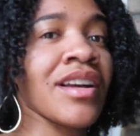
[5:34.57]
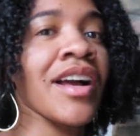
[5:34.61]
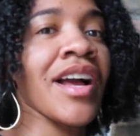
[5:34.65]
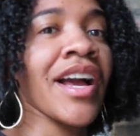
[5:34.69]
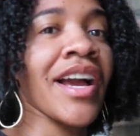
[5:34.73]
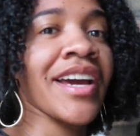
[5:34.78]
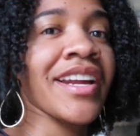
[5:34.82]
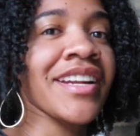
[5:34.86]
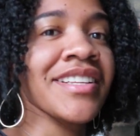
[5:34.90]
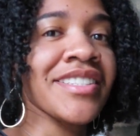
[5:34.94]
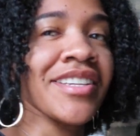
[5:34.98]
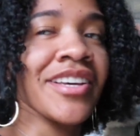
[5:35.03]

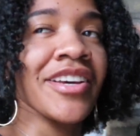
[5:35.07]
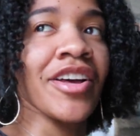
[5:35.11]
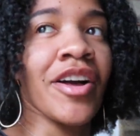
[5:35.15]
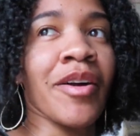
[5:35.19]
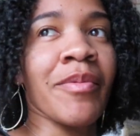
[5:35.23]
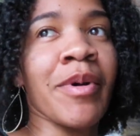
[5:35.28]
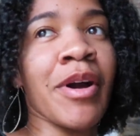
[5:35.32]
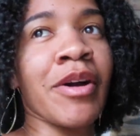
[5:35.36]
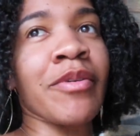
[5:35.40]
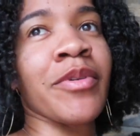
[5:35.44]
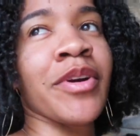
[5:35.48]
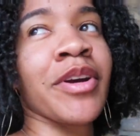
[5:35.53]
I gotta tell
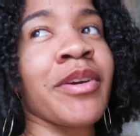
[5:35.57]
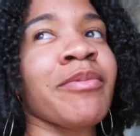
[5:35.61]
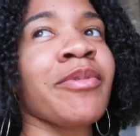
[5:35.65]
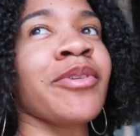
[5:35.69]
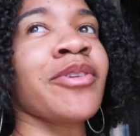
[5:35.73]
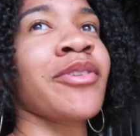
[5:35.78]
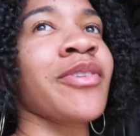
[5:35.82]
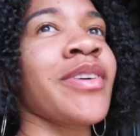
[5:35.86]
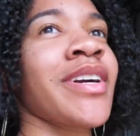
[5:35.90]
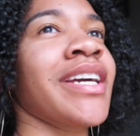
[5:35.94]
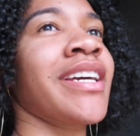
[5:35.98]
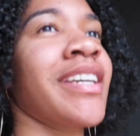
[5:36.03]
y'all about work
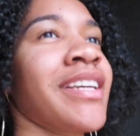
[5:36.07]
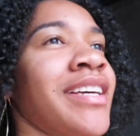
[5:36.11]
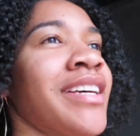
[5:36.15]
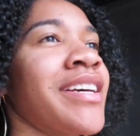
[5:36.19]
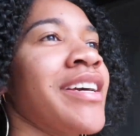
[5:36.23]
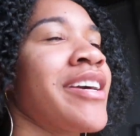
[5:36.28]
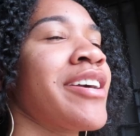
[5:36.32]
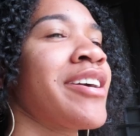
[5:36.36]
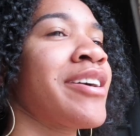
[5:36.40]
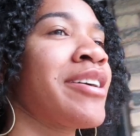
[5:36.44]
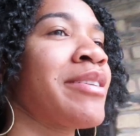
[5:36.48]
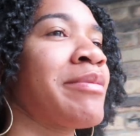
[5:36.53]
real quick
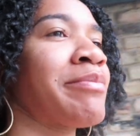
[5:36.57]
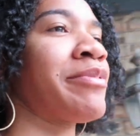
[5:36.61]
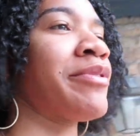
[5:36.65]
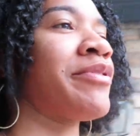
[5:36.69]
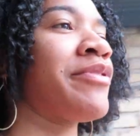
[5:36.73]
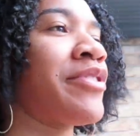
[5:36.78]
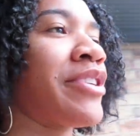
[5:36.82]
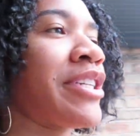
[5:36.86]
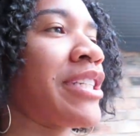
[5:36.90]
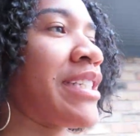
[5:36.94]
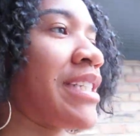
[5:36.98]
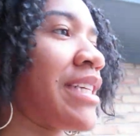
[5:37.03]

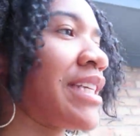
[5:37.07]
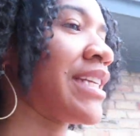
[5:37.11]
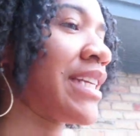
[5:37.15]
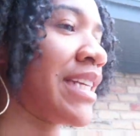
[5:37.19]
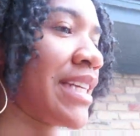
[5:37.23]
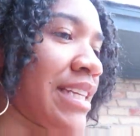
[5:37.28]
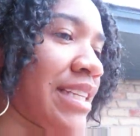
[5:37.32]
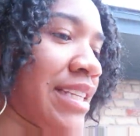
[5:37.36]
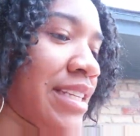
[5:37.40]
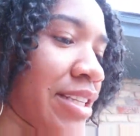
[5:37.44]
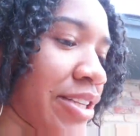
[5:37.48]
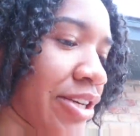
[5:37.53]
before
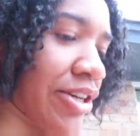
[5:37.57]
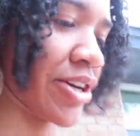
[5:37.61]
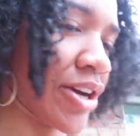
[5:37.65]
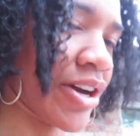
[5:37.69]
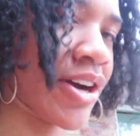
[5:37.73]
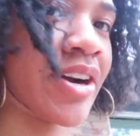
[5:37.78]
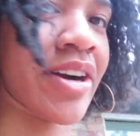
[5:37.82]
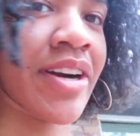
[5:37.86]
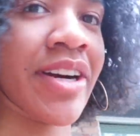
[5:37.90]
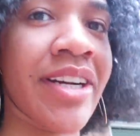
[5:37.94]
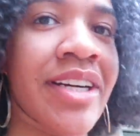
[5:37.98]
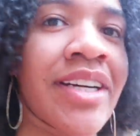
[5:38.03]
Sandy gets in the
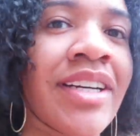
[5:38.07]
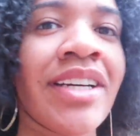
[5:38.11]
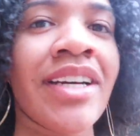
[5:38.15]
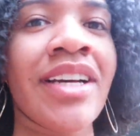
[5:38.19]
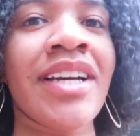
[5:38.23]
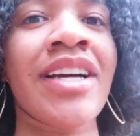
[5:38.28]
car.